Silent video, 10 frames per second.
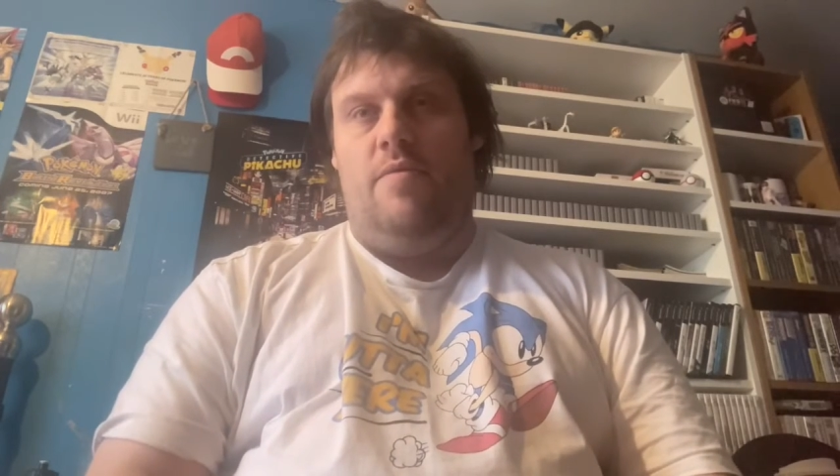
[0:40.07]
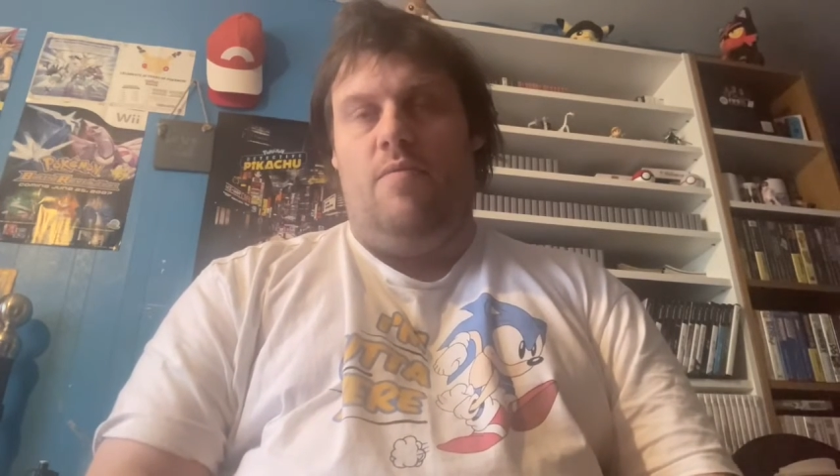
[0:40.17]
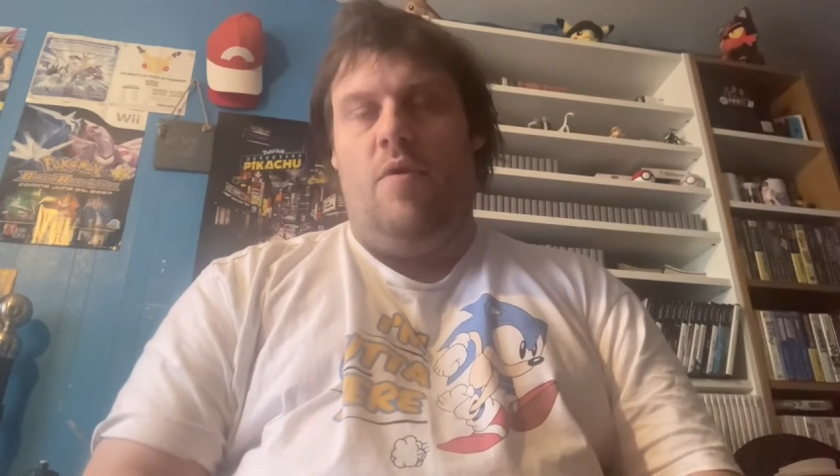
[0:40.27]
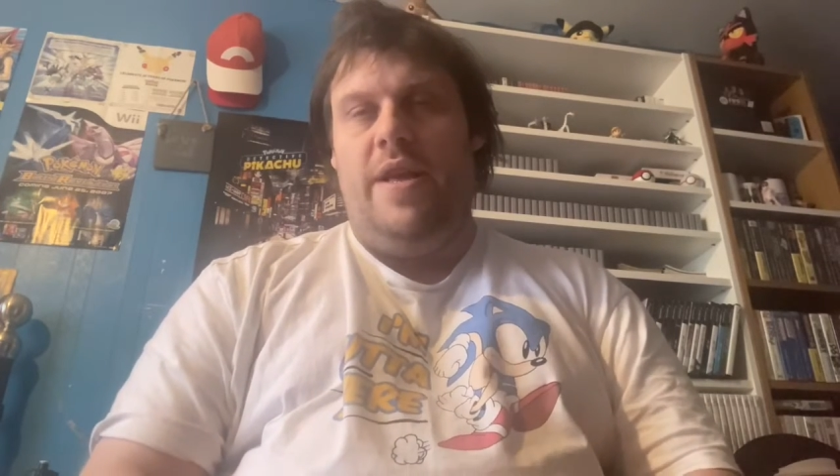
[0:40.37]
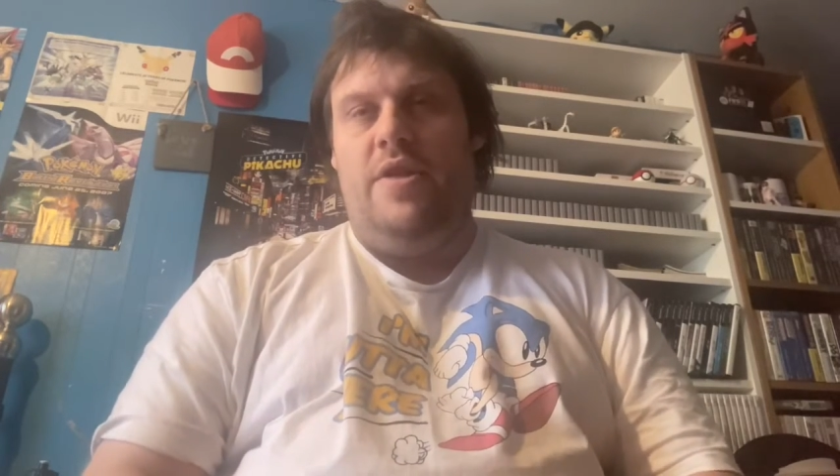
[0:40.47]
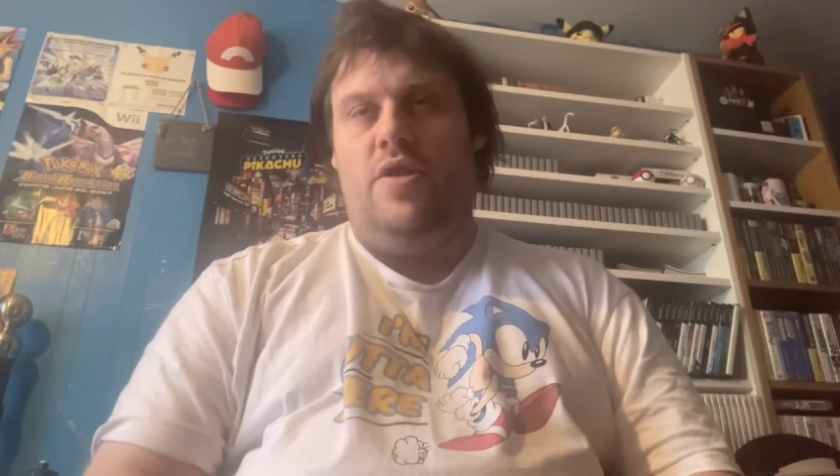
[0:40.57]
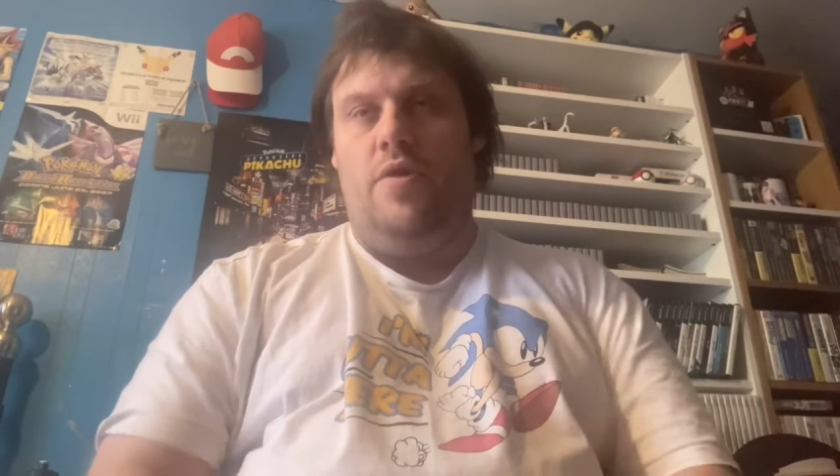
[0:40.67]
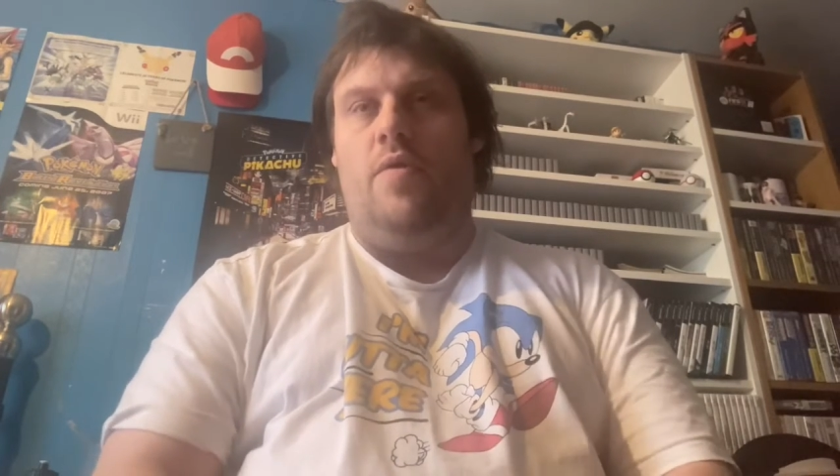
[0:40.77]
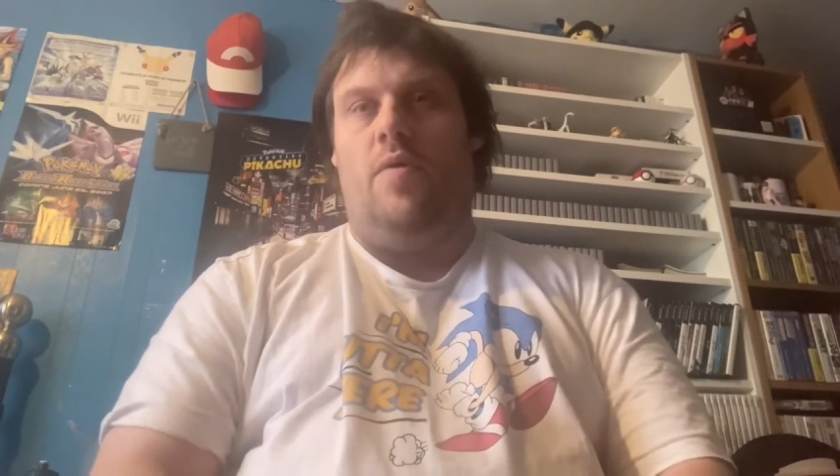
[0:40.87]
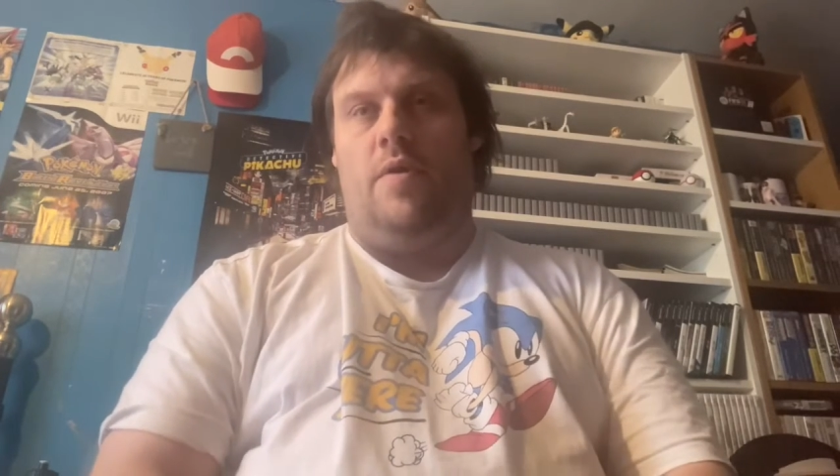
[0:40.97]
what is
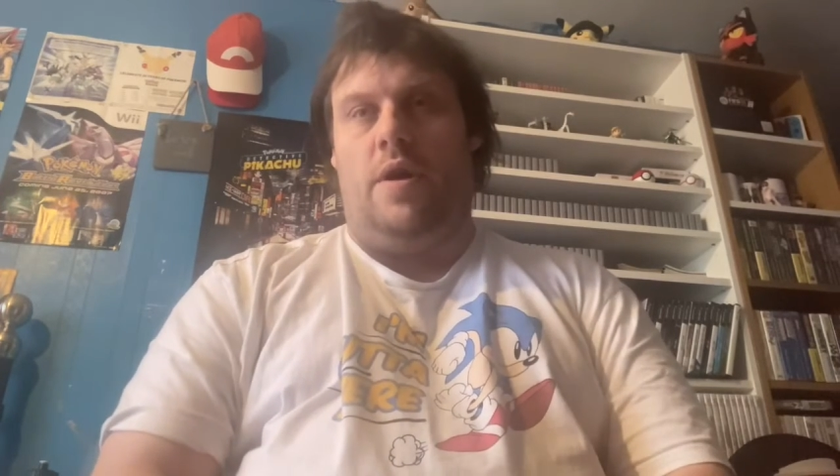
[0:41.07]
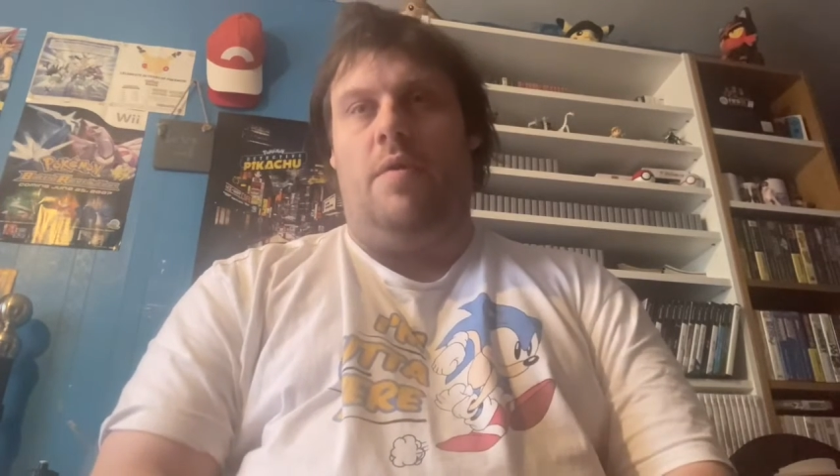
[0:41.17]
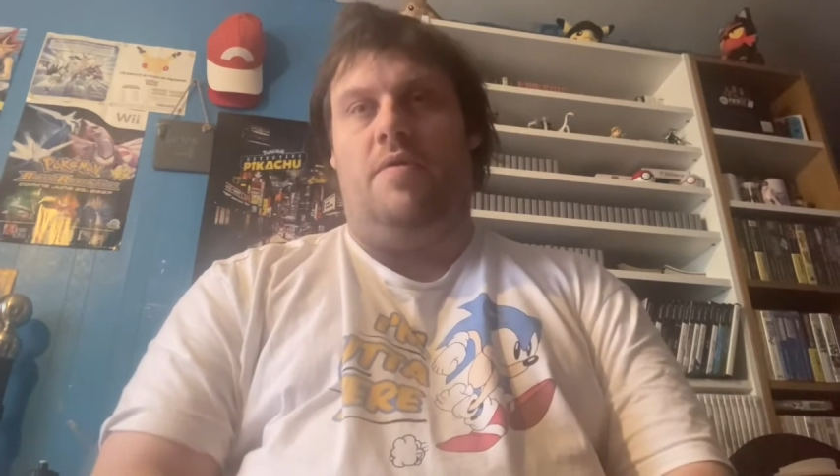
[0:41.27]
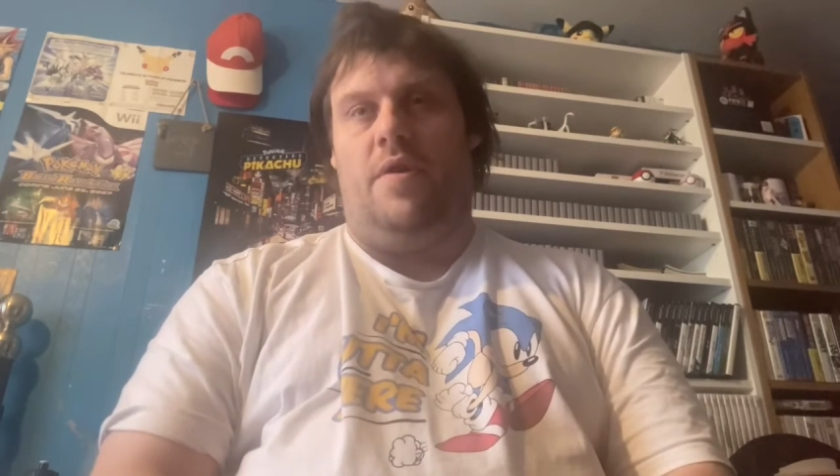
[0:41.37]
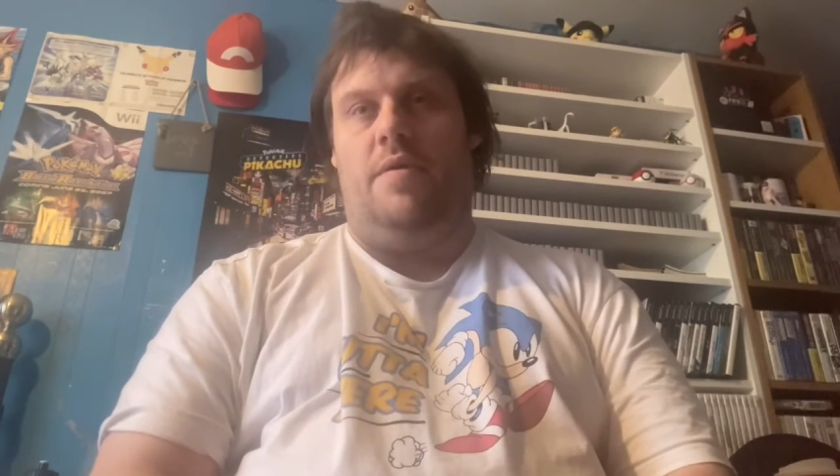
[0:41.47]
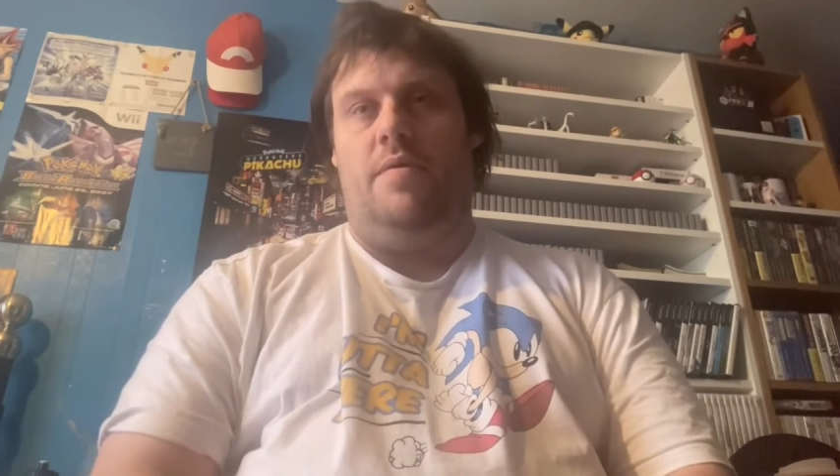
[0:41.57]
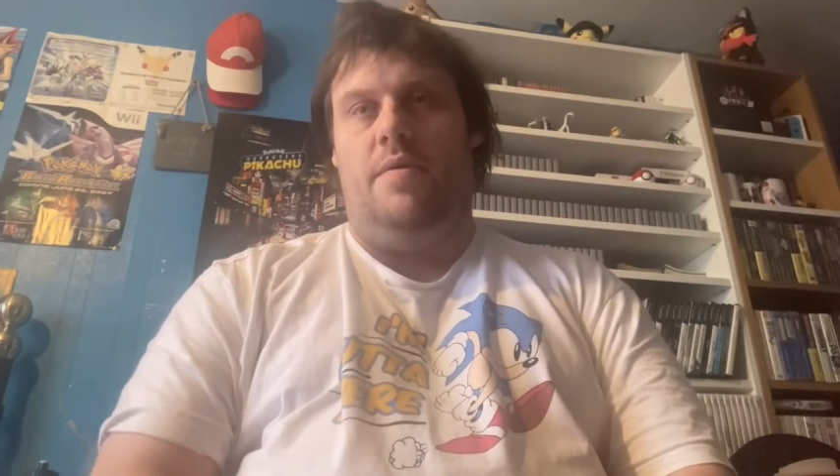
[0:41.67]
your go-to